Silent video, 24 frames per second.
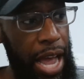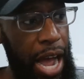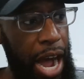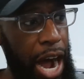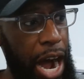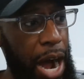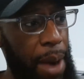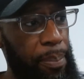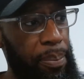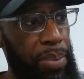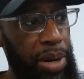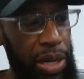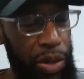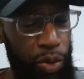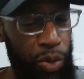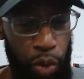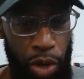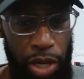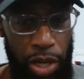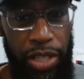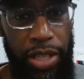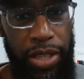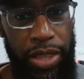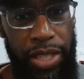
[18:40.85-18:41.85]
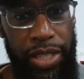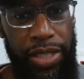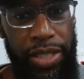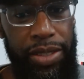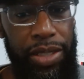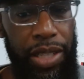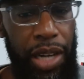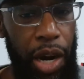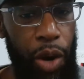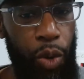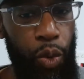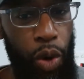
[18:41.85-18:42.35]
But one of the things
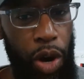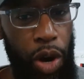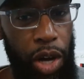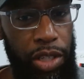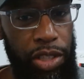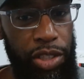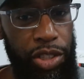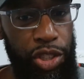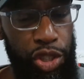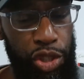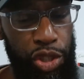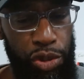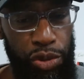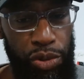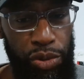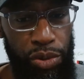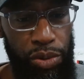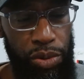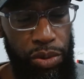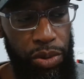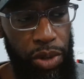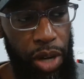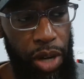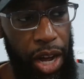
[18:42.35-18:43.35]
that I wanted to